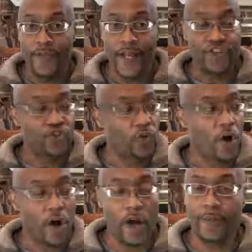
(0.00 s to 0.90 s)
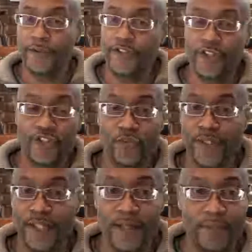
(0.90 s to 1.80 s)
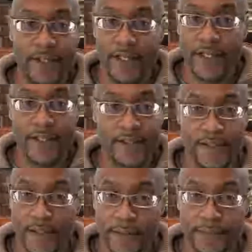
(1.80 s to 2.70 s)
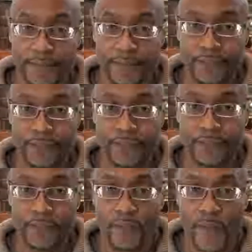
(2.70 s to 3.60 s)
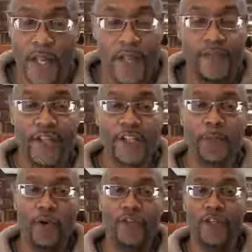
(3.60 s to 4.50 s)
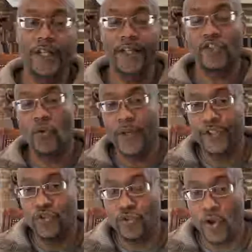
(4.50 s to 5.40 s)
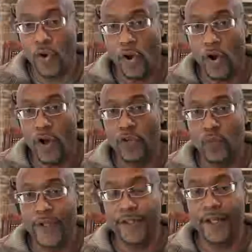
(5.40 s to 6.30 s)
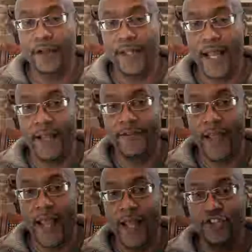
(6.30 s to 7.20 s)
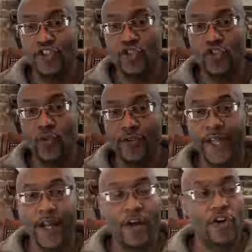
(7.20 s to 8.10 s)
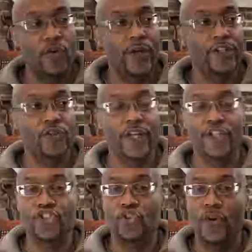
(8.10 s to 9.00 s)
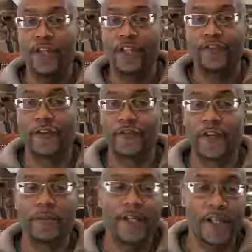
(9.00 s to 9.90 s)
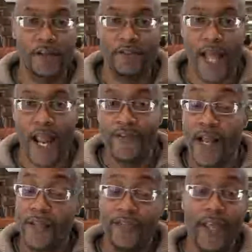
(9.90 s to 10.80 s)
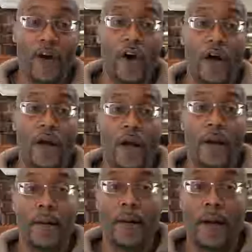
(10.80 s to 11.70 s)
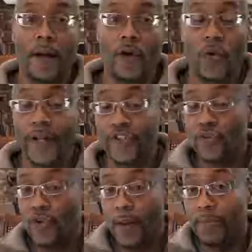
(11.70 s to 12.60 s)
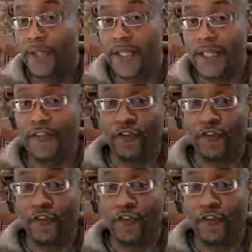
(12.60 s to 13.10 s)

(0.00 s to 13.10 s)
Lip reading: that you harbor such resentment against them. This person is going to go on with their life as usual. They are going to enjoy the fulfillment of life. They are going to completely